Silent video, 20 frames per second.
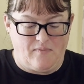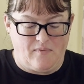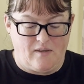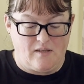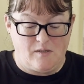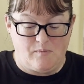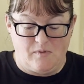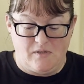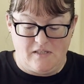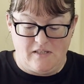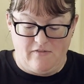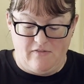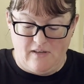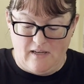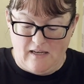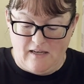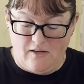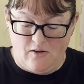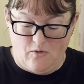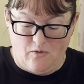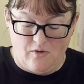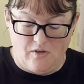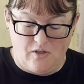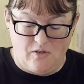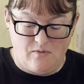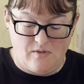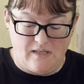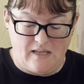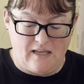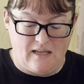Specifically not
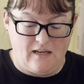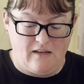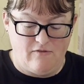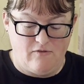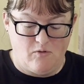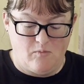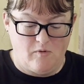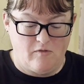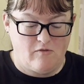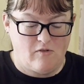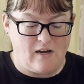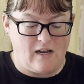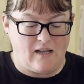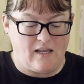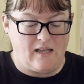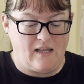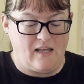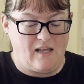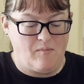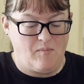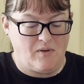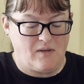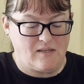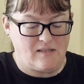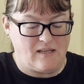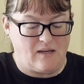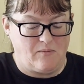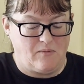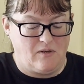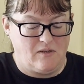using any form of cracker here because
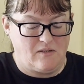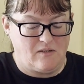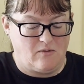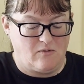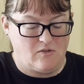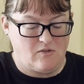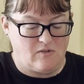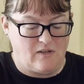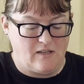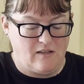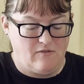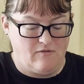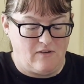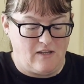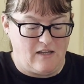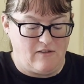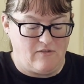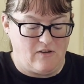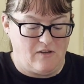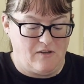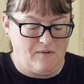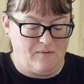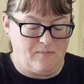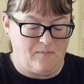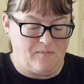that will adulterate the flavor.